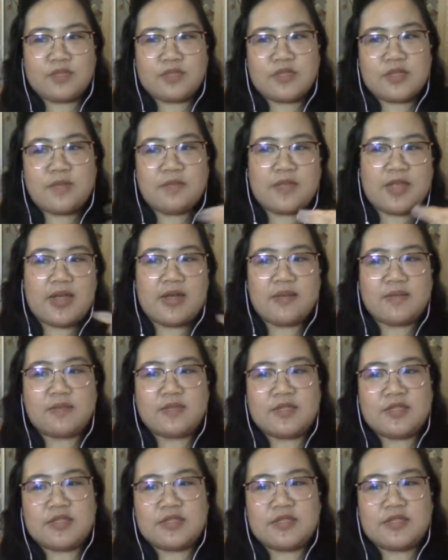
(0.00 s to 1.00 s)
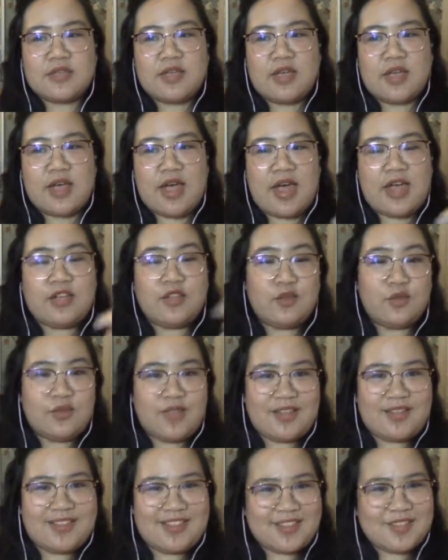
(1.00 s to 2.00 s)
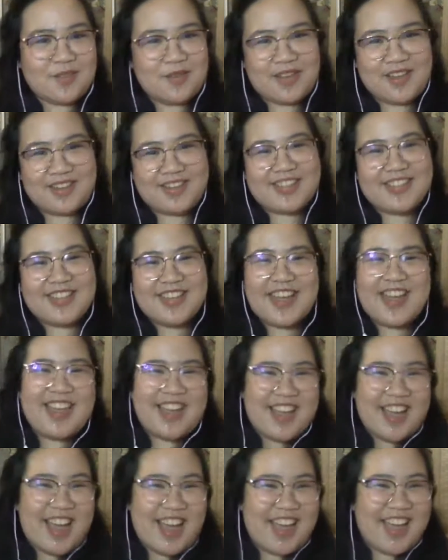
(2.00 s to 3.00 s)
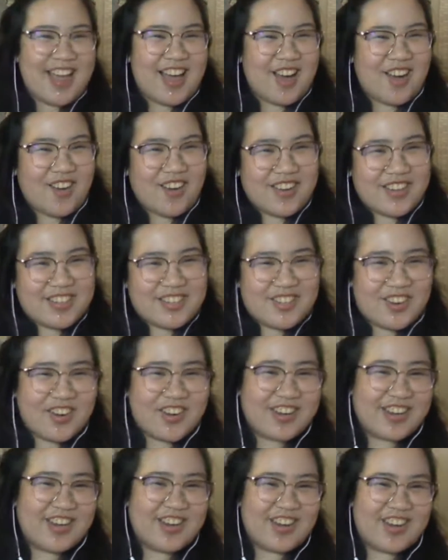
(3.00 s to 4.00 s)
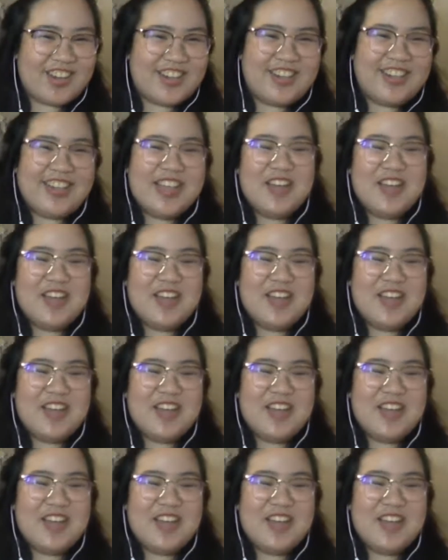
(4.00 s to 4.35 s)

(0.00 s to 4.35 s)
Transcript: sometimes I do that as well kasi gaya-gaya ako eh. Sorry girl.